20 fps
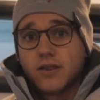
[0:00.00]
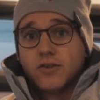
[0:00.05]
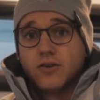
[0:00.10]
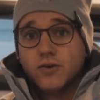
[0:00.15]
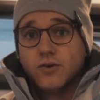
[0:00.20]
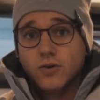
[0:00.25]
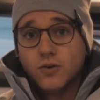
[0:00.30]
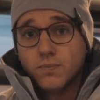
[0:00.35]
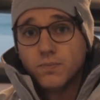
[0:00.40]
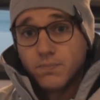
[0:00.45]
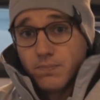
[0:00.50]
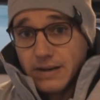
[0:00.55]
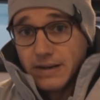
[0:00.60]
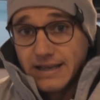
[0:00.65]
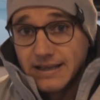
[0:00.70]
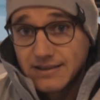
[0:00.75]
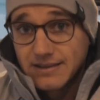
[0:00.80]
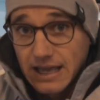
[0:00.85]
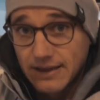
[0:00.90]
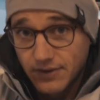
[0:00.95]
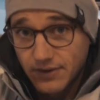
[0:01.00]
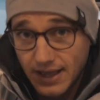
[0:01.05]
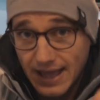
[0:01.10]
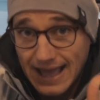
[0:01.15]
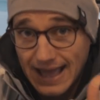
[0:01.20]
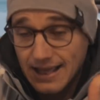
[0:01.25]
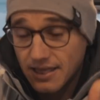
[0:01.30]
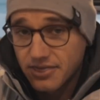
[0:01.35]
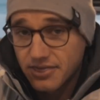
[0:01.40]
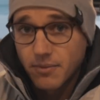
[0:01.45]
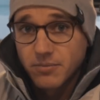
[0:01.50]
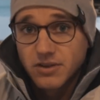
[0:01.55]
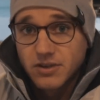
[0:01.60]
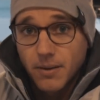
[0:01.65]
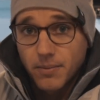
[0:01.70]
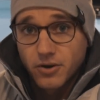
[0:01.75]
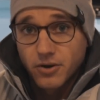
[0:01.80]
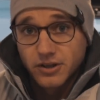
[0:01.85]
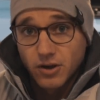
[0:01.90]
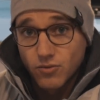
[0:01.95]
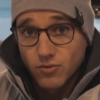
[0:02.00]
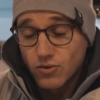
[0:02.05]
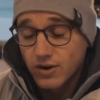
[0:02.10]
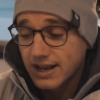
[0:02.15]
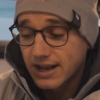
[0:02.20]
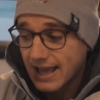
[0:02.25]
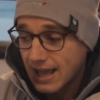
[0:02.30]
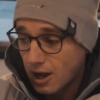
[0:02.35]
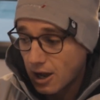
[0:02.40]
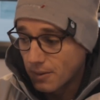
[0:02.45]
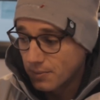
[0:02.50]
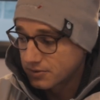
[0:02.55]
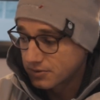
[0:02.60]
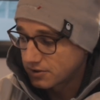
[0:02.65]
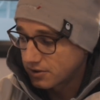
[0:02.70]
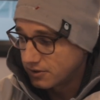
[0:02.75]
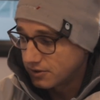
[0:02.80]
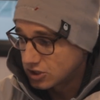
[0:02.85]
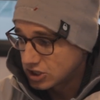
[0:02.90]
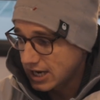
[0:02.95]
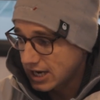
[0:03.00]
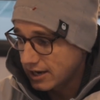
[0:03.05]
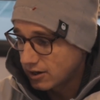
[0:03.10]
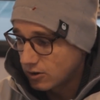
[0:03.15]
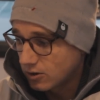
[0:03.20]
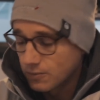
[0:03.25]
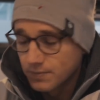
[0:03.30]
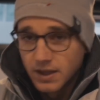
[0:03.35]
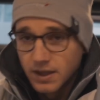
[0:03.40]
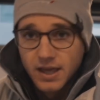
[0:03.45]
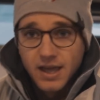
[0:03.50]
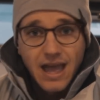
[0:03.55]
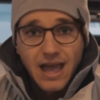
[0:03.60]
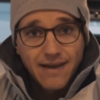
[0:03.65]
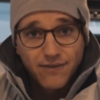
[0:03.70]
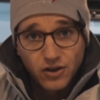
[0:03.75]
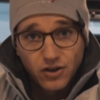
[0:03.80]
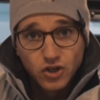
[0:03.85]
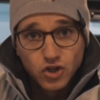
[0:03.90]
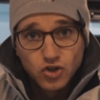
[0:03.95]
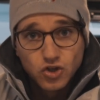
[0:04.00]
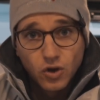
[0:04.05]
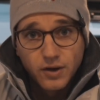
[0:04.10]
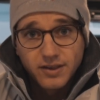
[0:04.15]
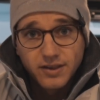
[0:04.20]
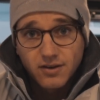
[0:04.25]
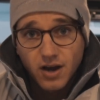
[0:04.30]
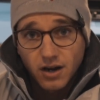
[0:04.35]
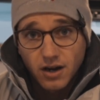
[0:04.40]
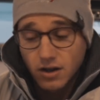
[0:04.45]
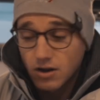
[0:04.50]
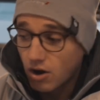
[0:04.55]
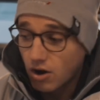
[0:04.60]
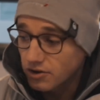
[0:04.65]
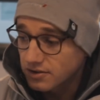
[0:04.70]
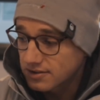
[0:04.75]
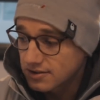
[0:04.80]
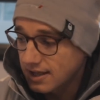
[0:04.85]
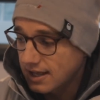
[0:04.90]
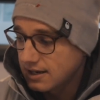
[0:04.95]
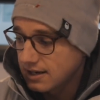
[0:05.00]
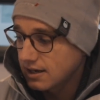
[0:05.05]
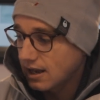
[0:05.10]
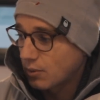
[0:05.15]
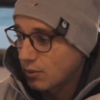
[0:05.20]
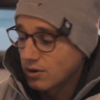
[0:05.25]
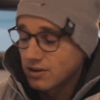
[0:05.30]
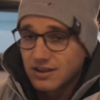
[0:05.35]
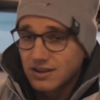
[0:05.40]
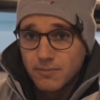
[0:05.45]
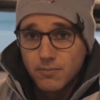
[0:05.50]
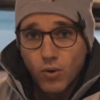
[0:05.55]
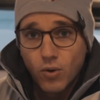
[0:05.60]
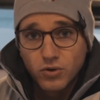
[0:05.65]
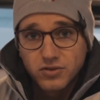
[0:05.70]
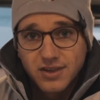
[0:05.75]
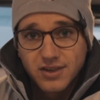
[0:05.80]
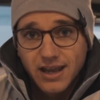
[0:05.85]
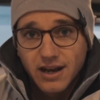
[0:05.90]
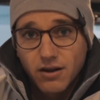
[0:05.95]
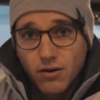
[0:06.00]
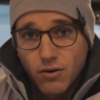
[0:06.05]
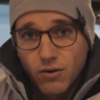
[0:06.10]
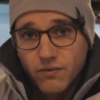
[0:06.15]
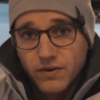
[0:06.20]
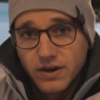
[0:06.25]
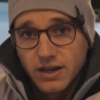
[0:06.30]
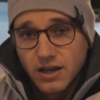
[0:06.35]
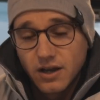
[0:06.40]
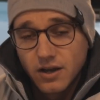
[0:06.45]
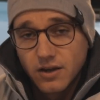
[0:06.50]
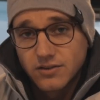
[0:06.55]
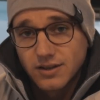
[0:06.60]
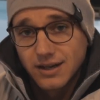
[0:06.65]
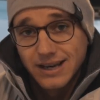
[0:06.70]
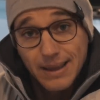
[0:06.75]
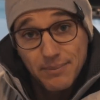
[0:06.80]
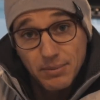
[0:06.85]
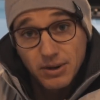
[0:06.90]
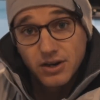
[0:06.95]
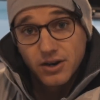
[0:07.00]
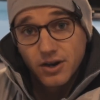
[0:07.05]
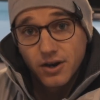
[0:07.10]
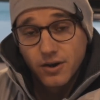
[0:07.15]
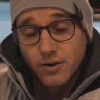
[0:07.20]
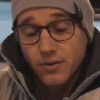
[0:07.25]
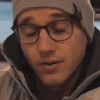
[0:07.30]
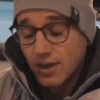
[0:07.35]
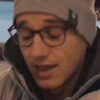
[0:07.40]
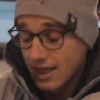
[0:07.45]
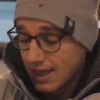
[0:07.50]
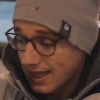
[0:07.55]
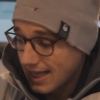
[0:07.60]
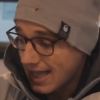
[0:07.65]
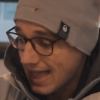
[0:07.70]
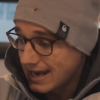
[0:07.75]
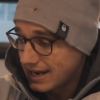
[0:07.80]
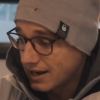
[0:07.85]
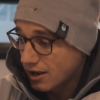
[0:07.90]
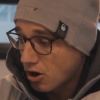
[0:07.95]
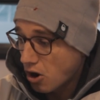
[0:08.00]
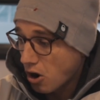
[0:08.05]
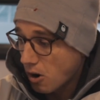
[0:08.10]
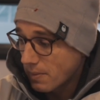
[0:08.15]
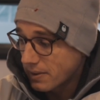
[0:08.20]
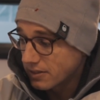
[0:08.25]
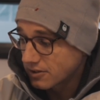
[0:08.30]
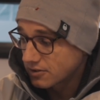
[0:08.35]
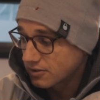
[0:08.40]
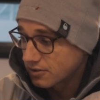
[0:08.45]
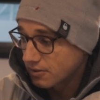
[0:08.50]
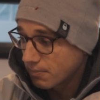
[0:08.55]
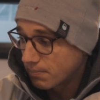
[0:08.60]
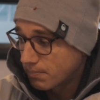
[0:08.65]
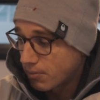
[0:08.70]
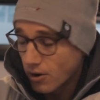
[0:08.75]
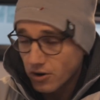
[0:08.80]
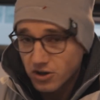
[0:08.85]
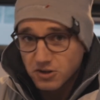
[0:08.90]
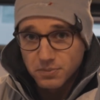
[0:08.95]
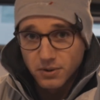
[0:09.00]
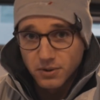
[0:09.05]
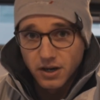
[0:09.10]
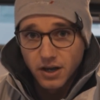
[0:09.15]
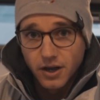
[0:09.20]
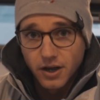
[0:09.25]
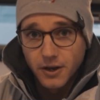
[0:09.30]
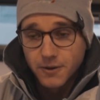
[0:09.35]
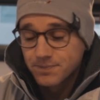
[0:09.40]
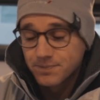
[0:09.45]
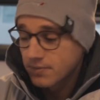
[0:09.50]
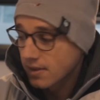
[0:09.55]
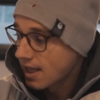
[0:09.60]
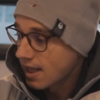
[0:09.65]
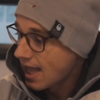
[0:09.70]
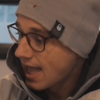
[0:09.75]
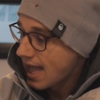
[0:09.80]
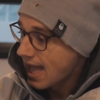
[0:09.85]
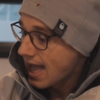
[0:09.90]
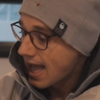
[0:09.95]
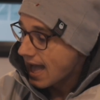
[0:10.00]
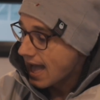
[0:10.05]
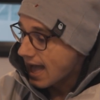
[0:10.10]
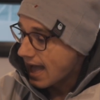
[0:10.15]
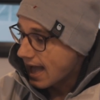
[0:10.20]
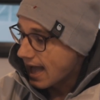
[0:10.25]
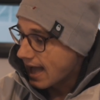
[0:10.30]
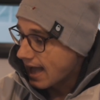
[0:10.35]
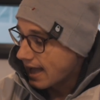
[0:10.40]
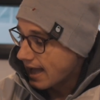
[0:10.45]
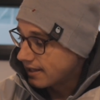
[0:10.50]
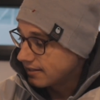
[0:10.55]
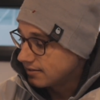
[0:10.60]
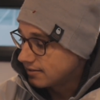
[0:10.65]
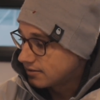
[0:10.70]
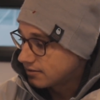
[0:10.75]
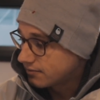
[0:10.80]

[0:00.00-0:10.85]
do please give it a thumbs up because it really helps the channel. If you enjoy this kind of content, I want to see more technical videos, let me know in the comments box below. And